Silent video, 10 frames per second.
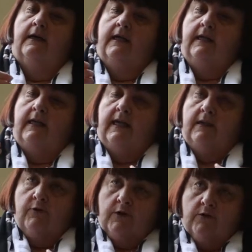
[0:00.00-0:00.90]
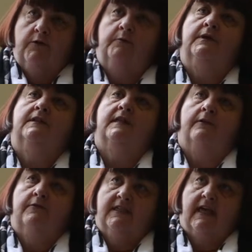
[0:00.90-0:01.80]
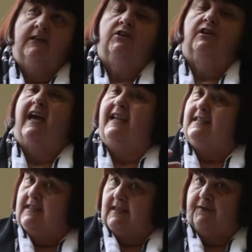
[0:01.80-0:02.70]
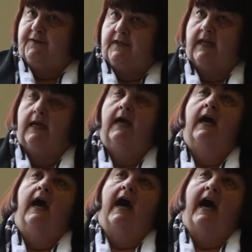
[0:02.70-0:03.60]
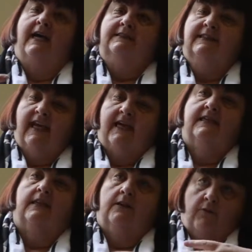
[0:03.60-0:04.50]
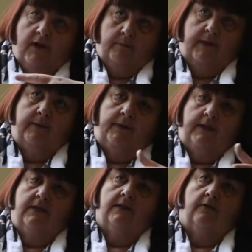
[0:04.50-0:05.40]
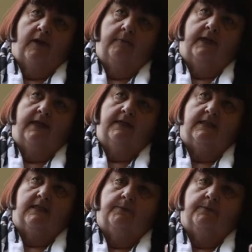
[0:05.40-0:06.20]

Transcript: in recruitment and retention and sifting and getting the right people into the right places.